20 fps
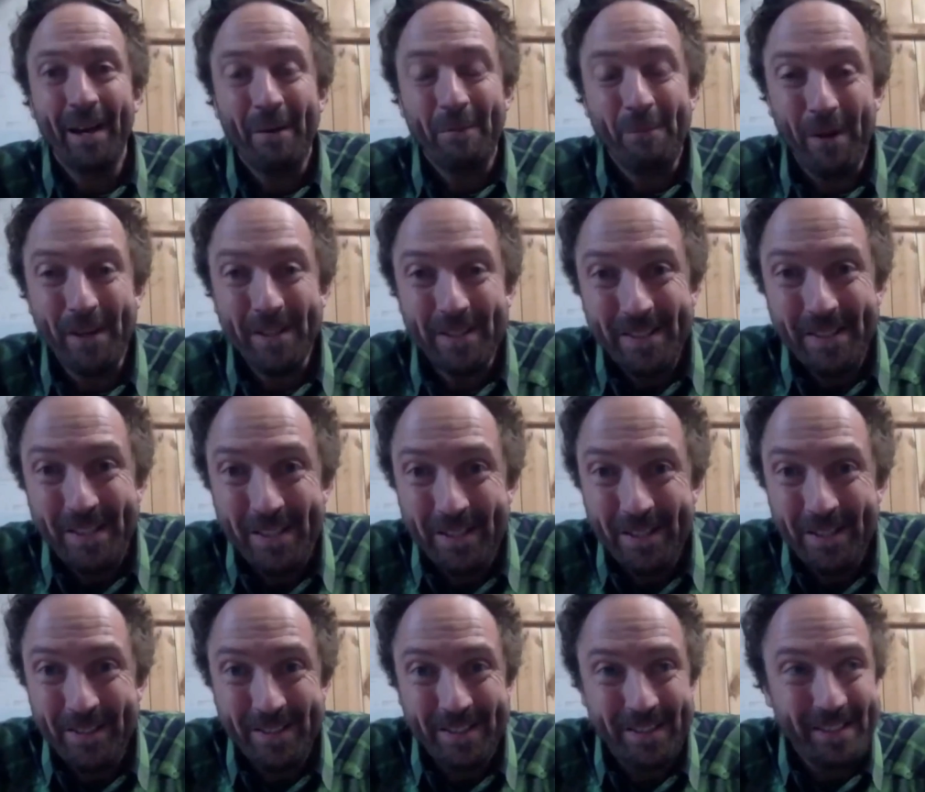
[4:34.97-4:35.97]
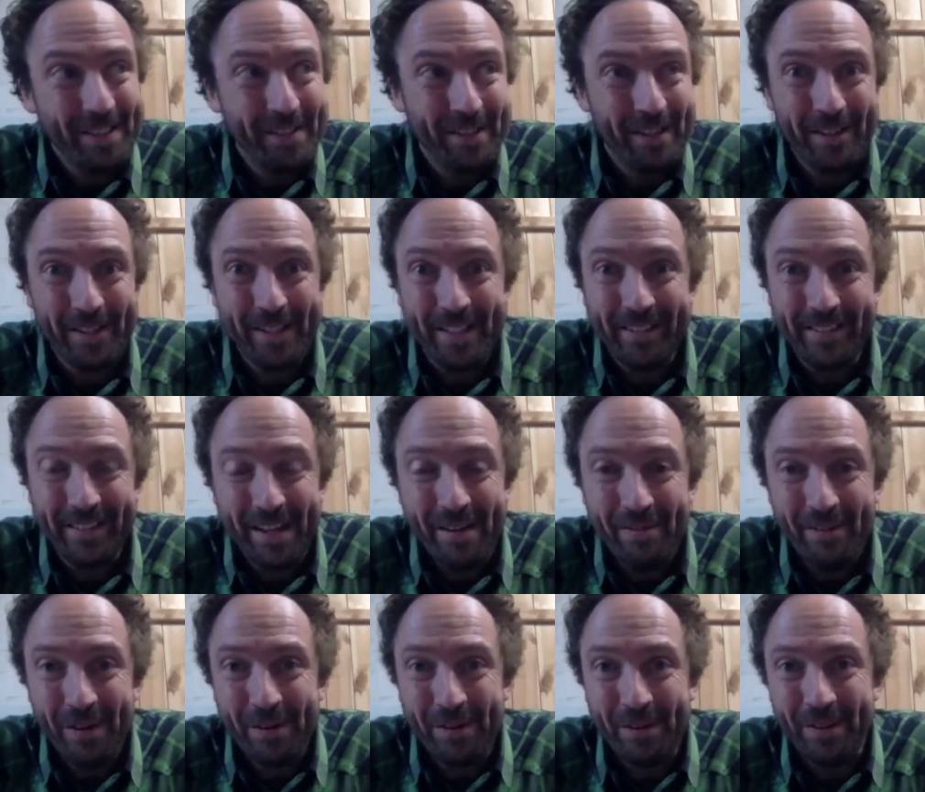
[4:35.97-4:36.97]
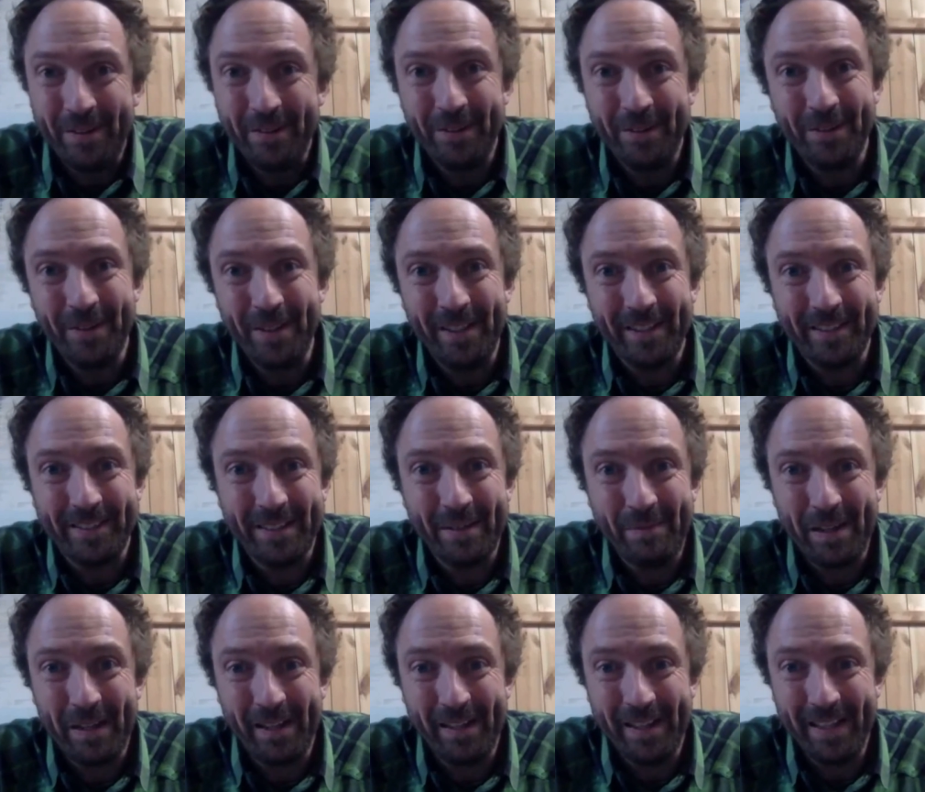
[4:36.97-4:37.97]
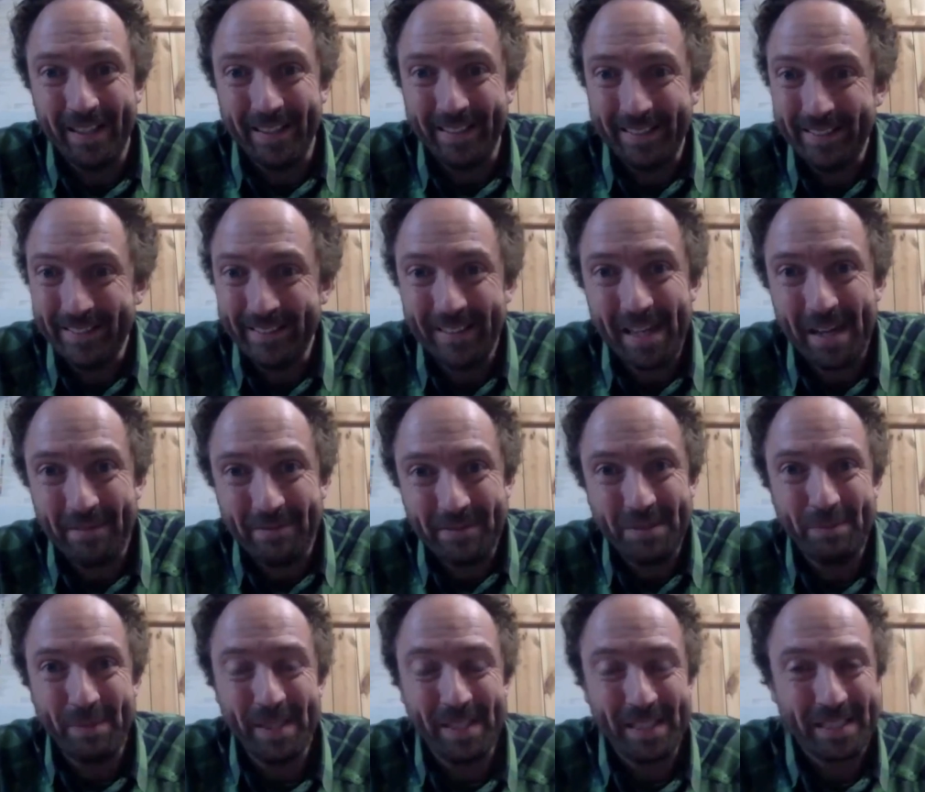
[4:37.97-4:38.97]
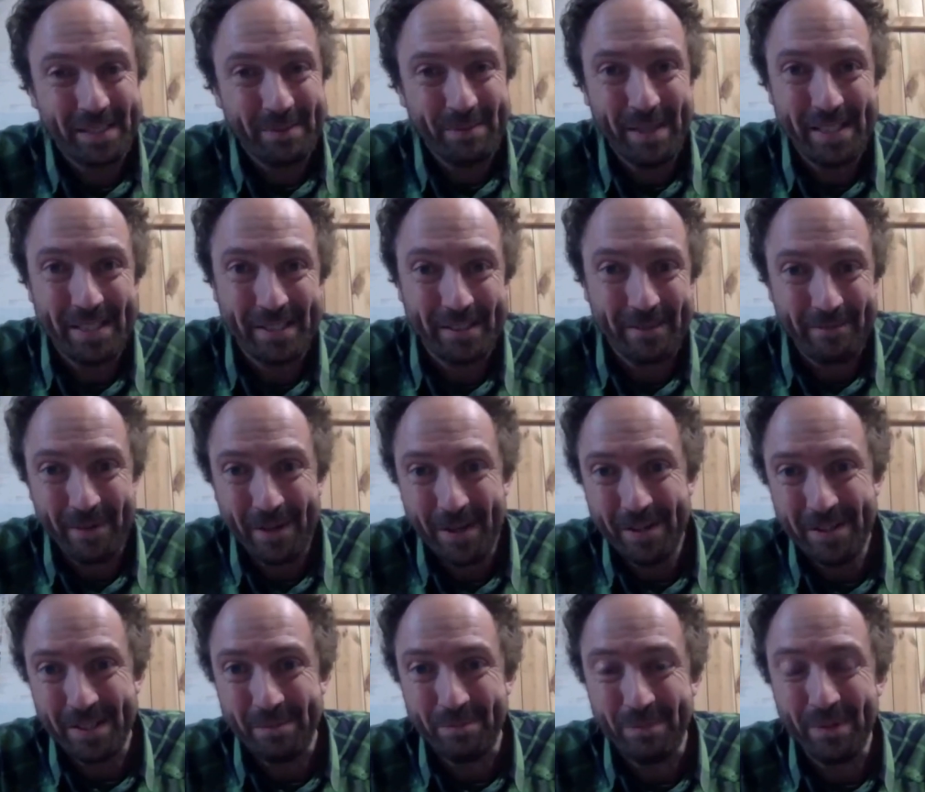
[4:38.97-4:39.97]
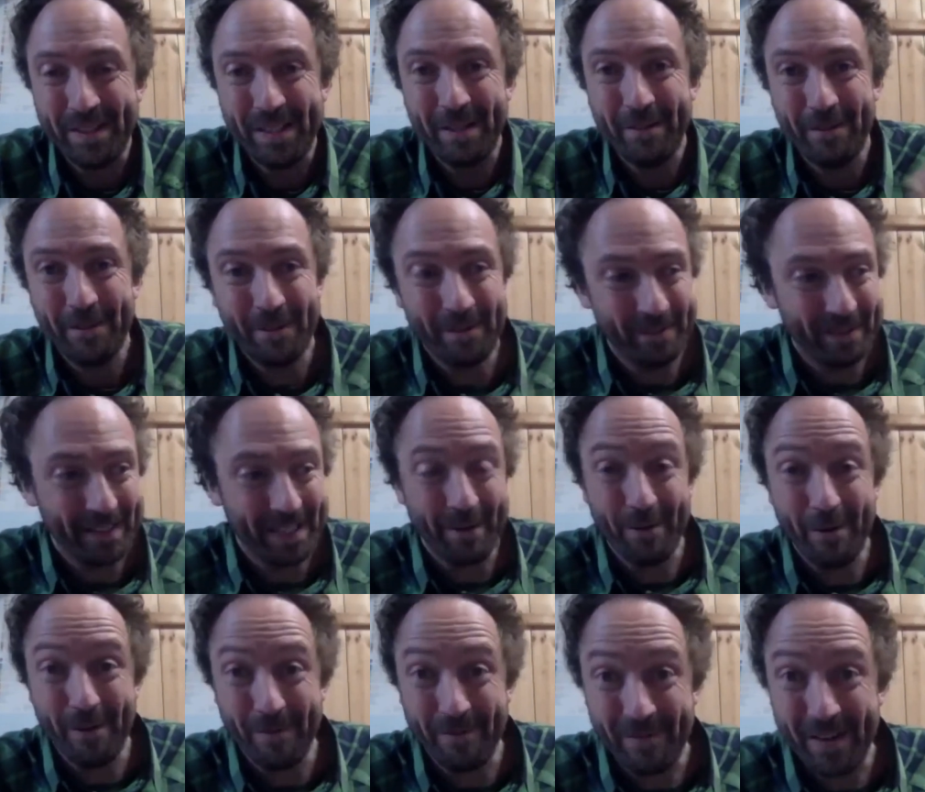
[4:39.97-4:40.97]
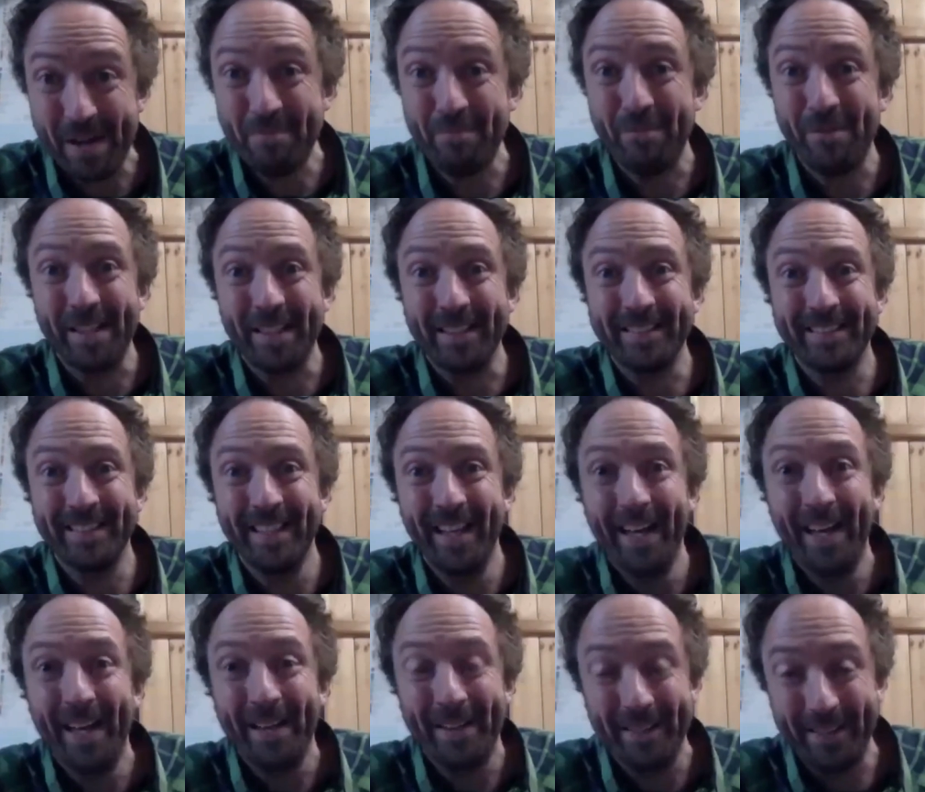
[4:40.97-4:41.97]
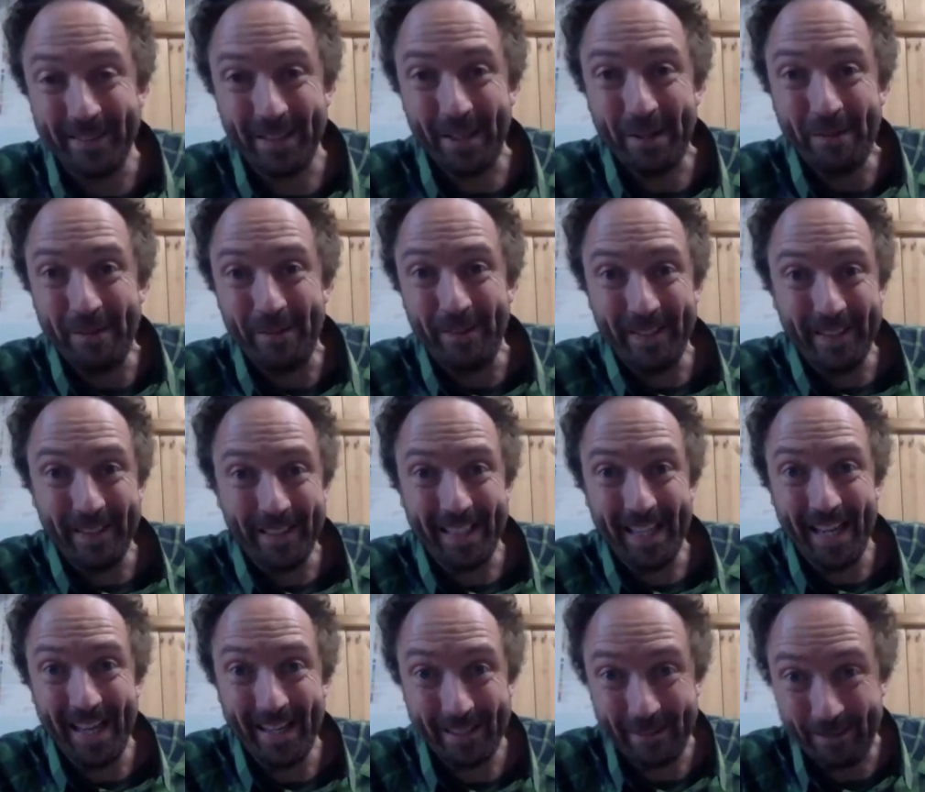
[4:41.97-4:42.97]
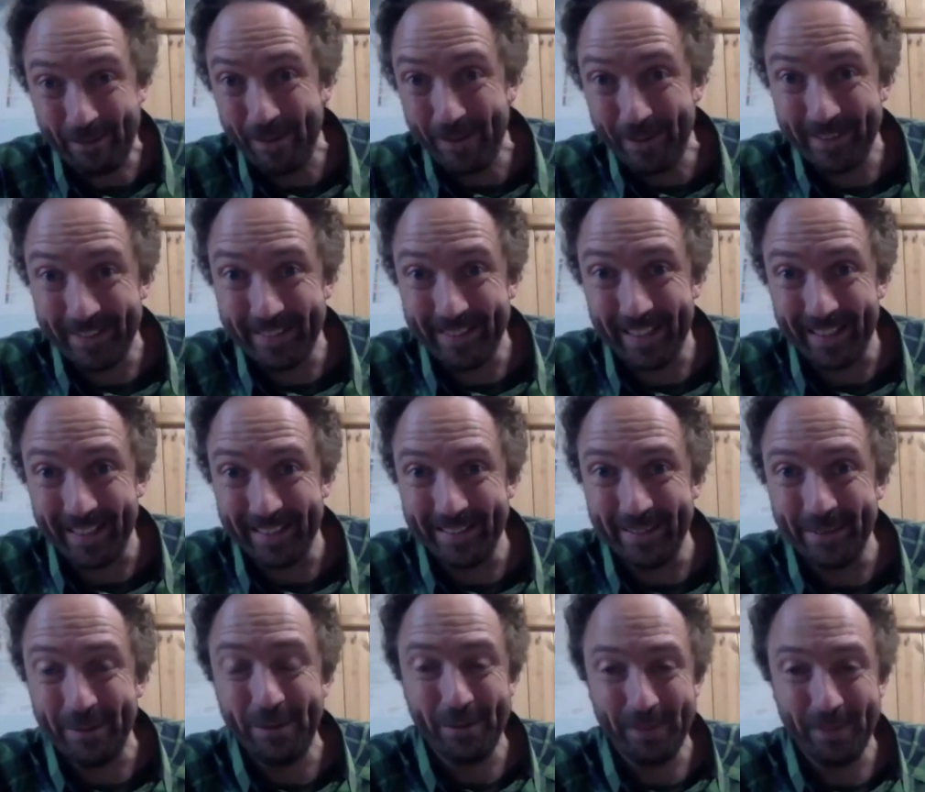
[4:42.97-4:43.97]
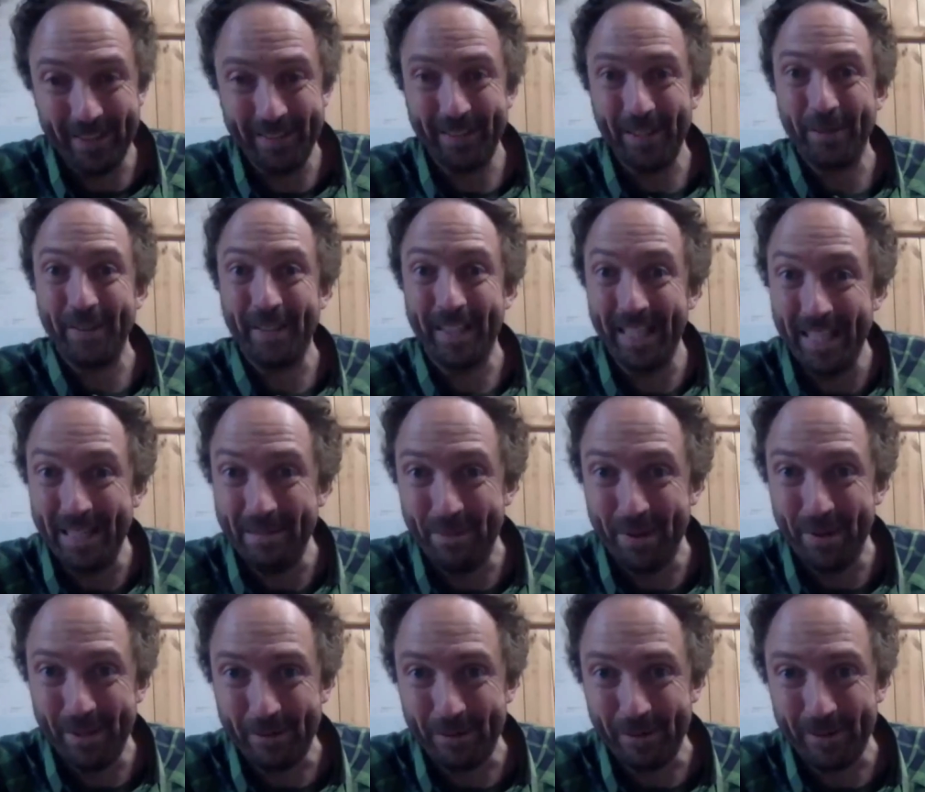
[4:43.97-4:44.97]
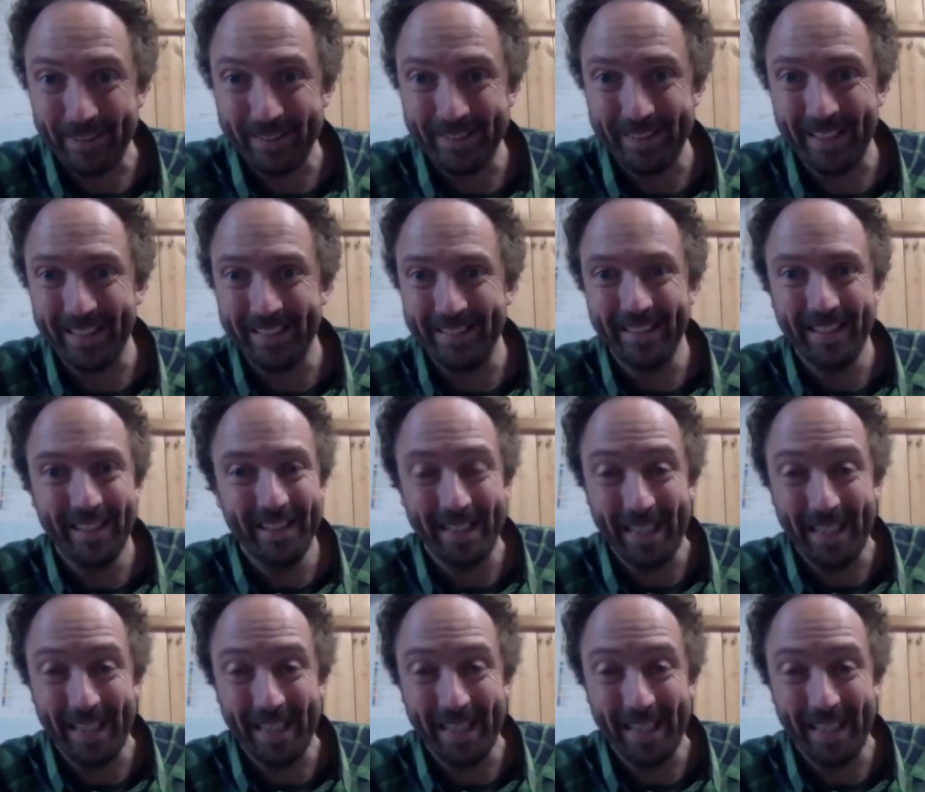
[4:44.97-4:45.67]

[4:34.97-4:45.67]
Why don't you use, like a Teflon or, something like that? It doesn't have to be an expensive version, but there are fabrics that don't get grass stains or that don't keep grass stains.